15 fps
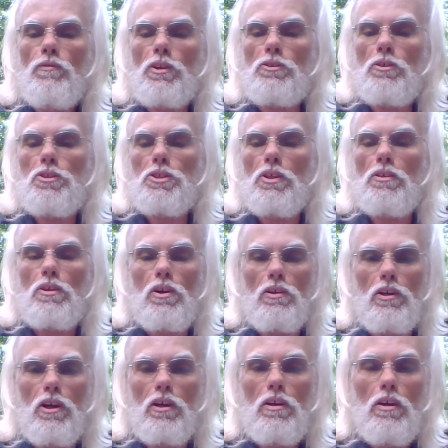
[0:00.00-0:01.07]
Victor
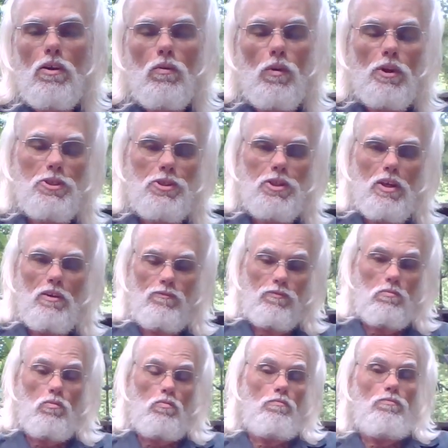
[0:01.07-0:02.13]
Sinclair, which
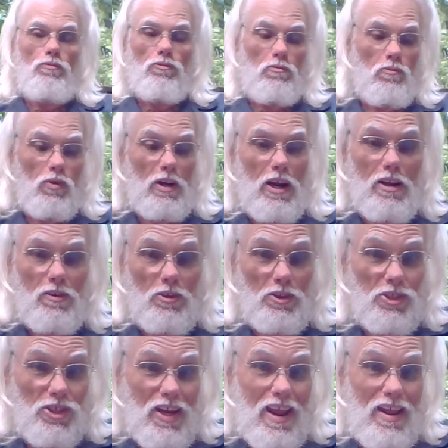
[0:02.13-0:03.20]
from what I
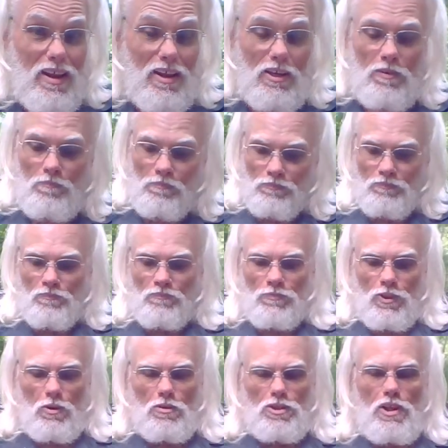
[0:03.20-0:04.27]
understand,
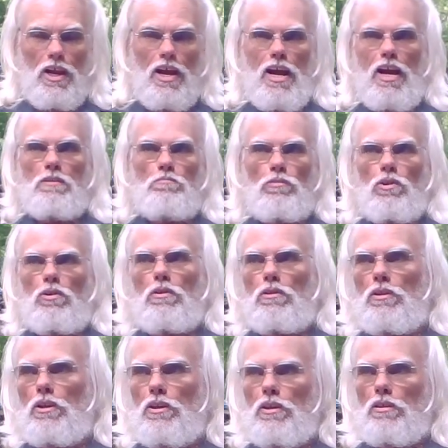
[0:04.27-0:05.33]
there was an
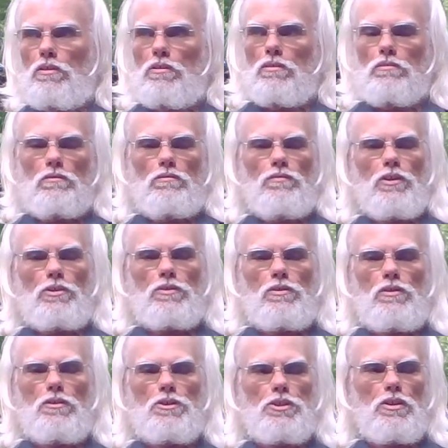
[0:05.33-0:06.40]
Admiral
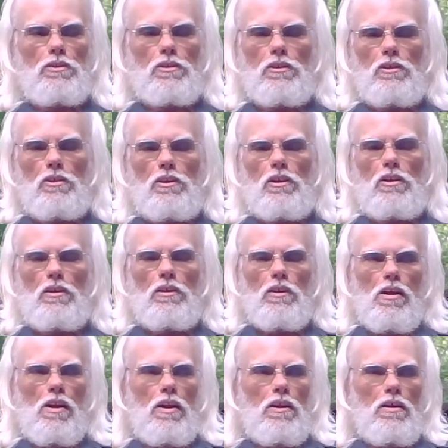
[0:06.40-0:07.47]
Victor Sinclair
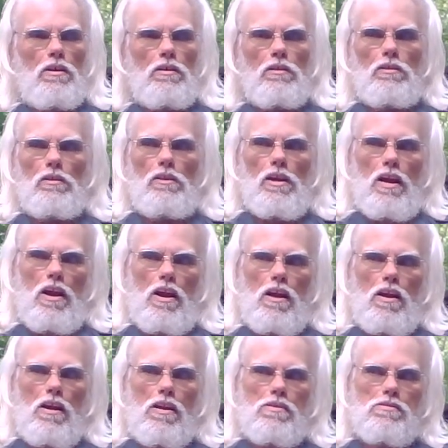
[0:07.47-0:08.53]
that
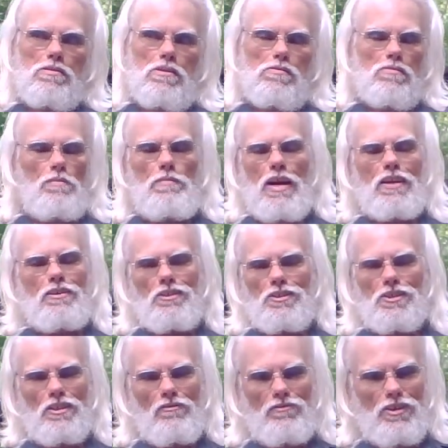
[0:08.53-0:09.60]
way back in the
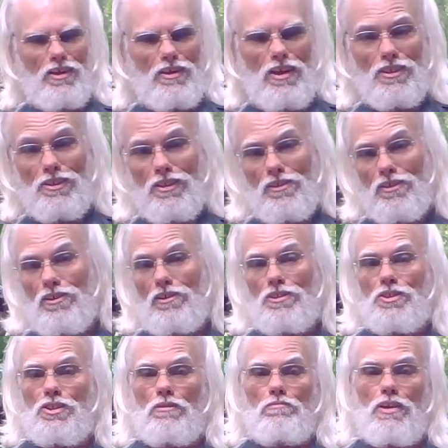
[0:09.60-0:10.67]
1800s,
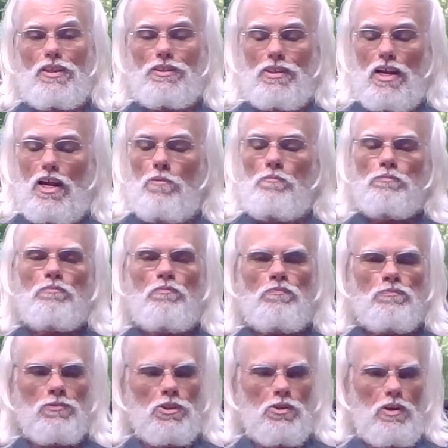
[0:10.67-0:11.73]
something like that.
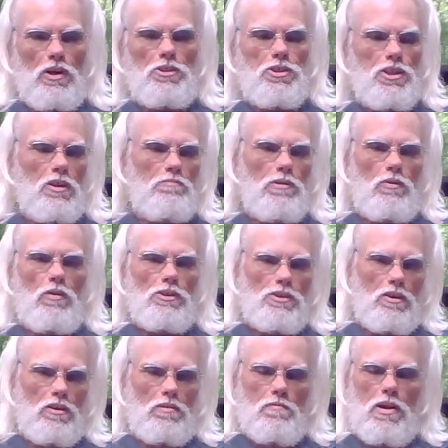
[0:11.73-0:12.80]
He's on a ship. He went
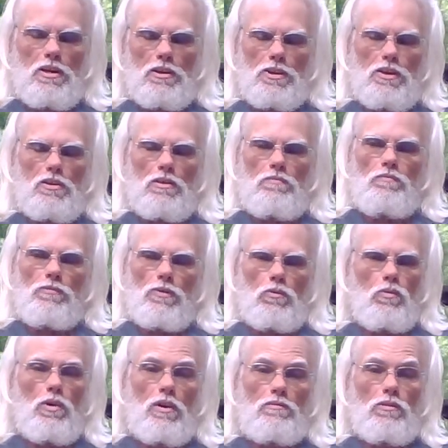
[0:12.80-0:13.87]
to the Dominican
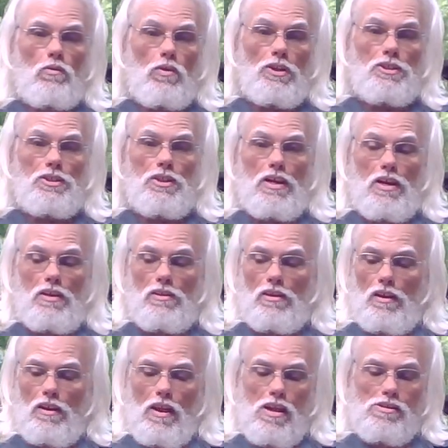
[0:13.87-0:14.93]
or whatever it was then,
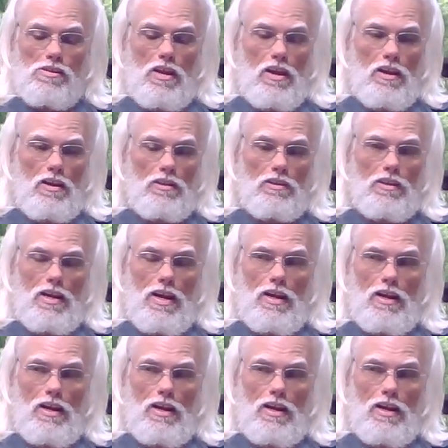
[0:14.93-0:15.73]
and